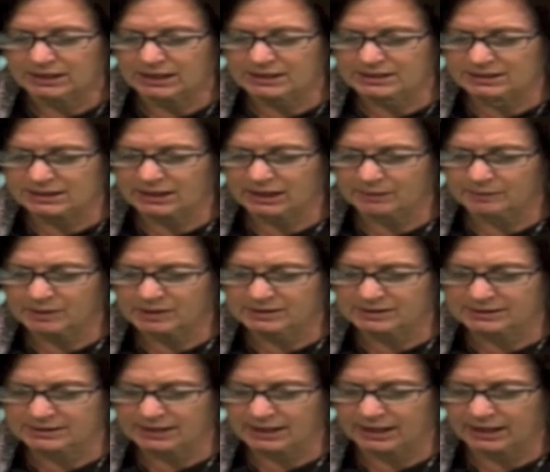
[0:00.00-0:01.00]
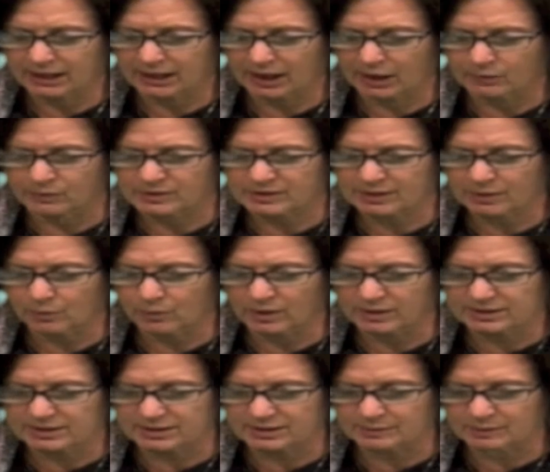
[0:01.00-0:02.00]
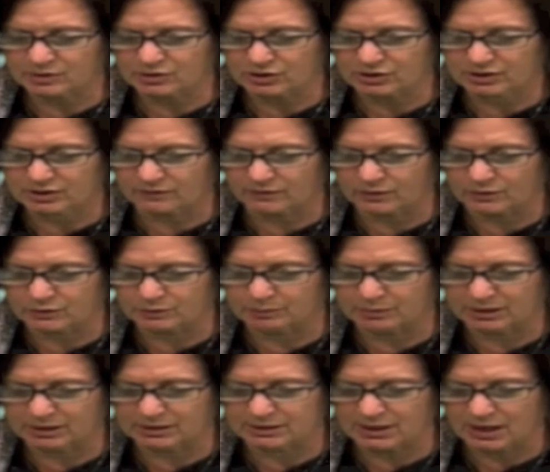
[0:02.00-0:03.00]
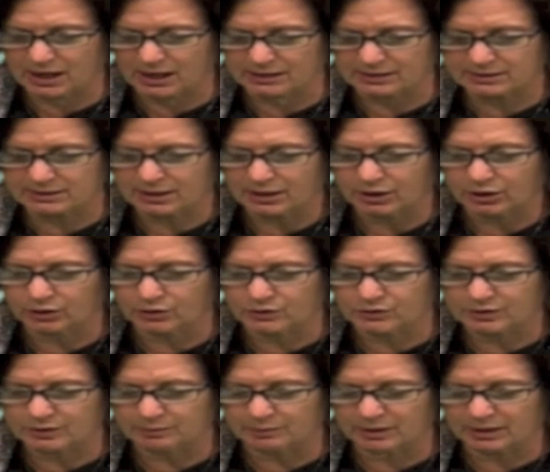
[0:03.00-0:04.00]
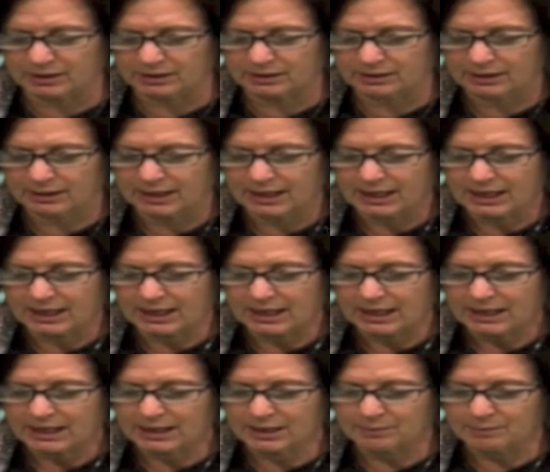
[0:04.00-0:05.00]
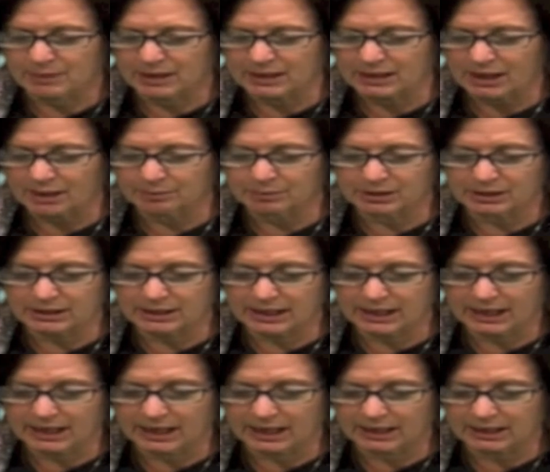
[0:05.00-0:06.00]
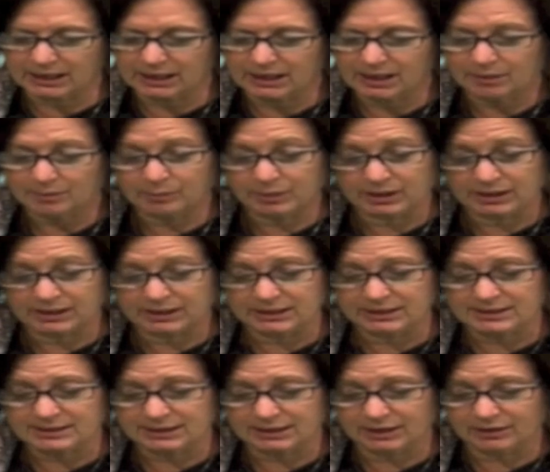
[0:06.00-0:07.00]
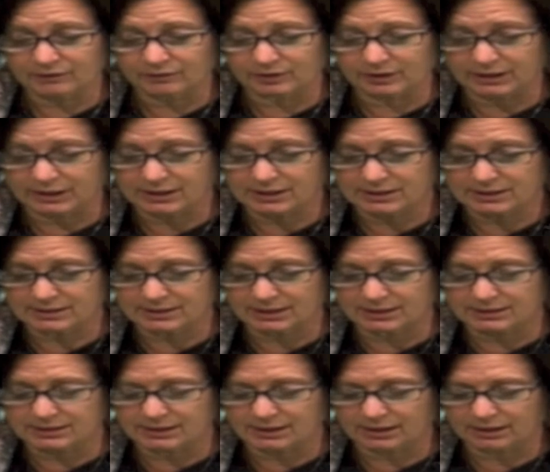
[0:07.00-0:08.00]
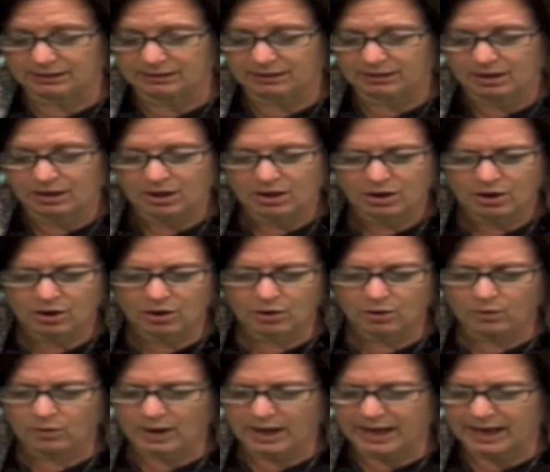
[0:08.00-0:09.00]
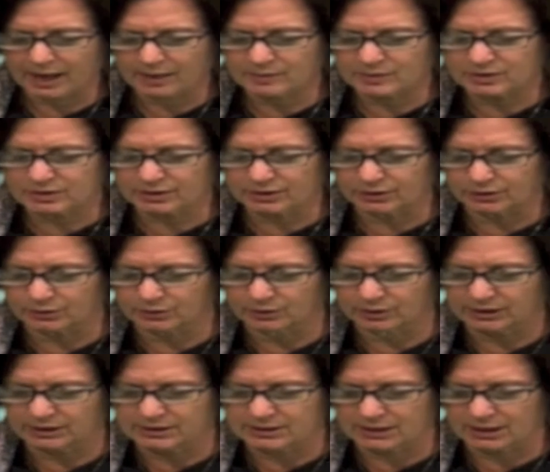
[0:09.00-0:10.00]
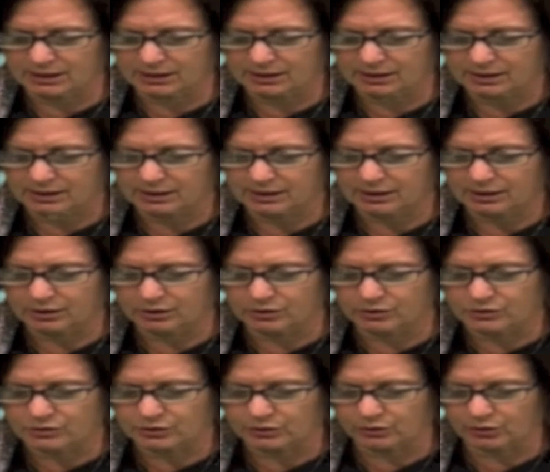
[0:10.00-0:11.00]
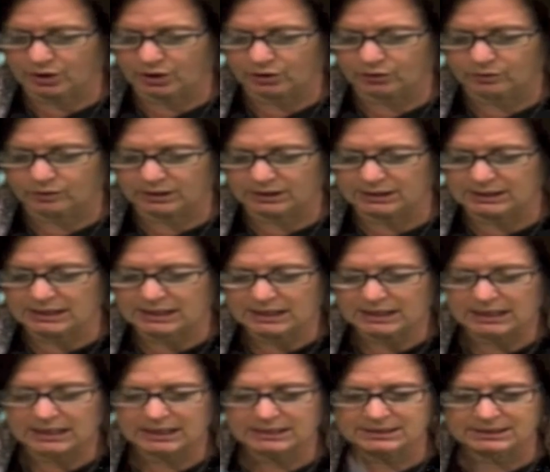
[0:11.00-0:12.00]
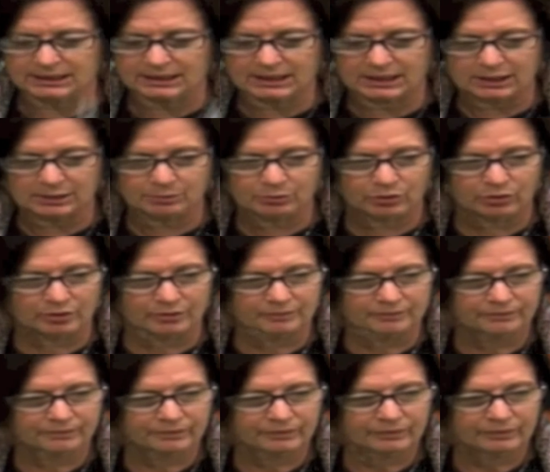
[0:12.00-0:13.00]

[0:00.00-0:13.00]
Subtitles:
Yes, and I must say, I was somewhat suspicious of those big dots, Goose admitted. It may not be an egg, but it is lovely, said Duck. Oh, absolutely, Duck, Goose agreed. It's a keeper.